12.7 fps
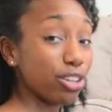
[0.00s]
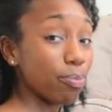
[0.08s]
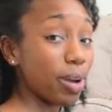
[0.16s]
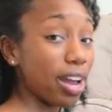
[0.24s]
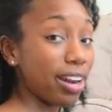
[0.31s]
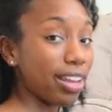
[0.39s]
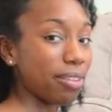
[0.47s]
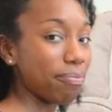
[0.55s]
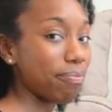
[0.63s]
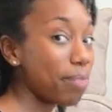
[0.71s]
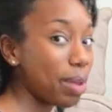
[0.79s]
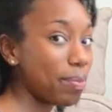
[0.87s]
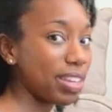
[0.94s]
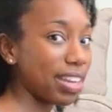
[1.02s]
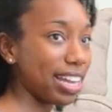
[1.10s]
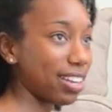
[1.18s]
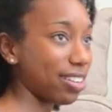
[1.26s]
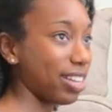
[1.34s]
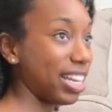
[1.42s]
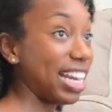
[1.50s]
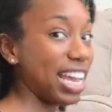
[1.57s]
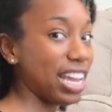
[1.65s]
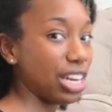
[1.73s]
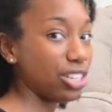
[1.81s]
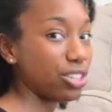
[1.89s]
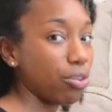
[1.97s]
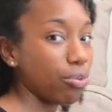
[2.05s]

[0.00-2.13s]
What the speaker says: your body maybe like an inch.